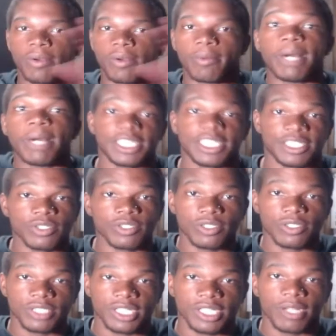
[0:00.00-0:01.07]
my
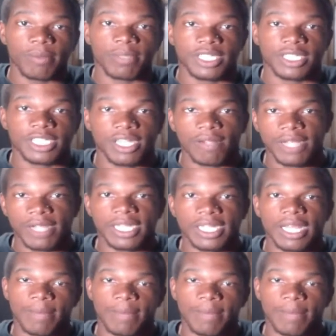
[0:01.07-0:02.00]
socials up and stuff like that.